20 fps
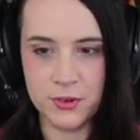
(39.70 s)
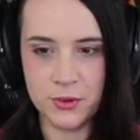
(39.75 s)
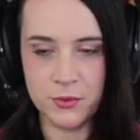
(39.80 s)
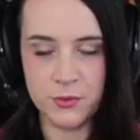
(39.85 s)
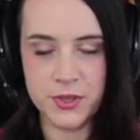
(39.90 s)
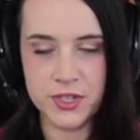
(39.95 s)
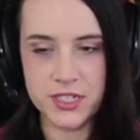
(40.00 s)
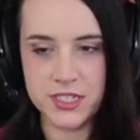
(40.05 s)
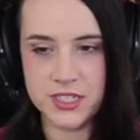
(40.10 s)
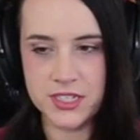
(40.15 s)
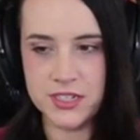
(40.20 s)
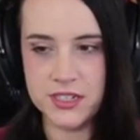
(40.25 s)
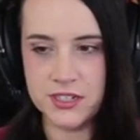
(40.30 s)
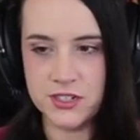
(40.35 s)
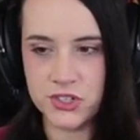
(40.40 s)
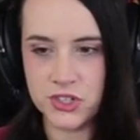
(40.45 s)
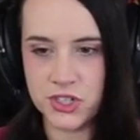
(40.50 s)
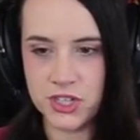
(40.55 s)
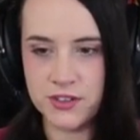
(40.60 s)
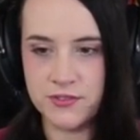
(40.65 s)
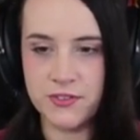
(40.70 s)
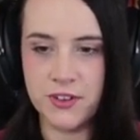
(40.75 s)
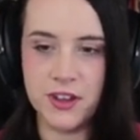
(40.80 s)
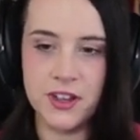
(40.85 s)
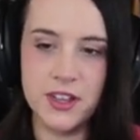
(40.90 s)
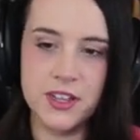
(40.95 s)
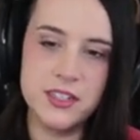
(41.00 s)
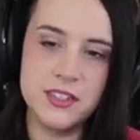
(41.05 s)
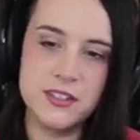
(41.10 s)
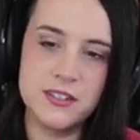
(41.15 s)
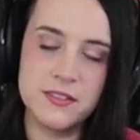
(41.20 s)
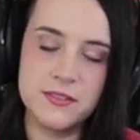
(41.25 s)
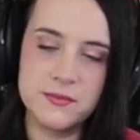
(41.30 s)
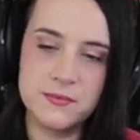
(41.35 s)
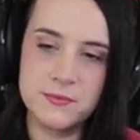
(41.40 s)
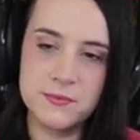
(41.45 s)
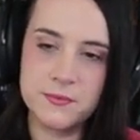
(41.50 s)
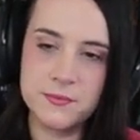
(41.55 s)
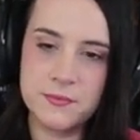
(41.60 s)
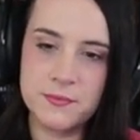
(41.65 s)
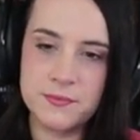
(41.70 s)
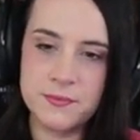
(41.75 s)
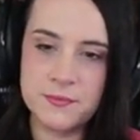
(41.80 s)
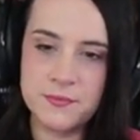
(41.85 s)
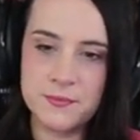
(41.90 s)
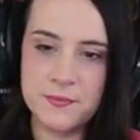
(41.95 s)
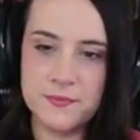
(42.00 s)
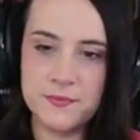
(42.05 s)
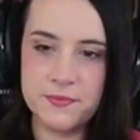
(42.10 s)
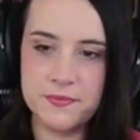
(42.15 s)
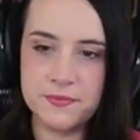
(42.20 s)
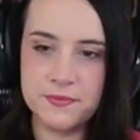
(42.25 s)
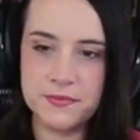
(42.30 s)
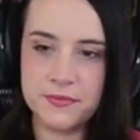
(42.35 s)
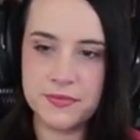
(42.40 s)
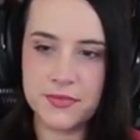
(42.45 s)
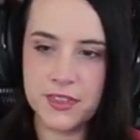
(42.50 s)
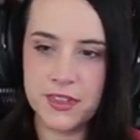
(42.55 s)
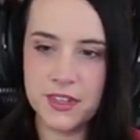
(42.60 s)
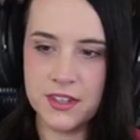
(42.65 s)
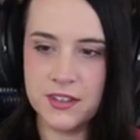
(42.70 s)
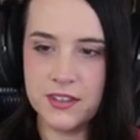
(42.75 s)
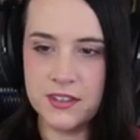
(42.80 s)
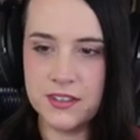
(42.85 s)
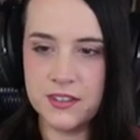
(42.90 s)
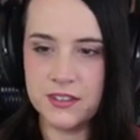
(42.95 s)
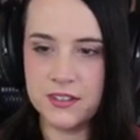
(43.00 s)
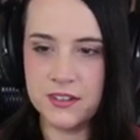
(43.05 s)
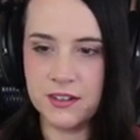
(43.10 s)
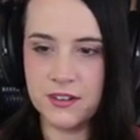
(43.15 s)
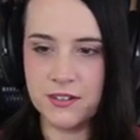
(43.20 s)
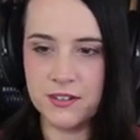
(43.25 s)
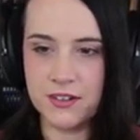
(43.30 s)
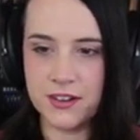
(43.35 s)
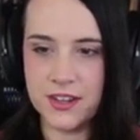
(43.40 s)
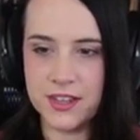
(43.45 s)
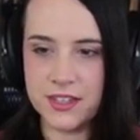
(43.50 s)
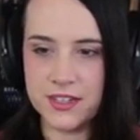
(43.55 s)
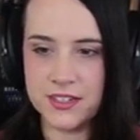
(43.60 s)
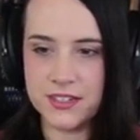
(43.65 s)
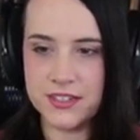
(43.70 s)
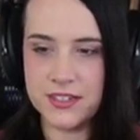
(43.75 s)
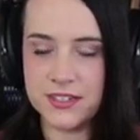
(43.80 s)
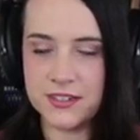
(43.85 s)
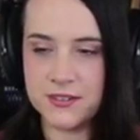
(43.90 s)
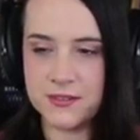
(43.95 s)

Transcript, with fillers: Or what didn't she find? All right.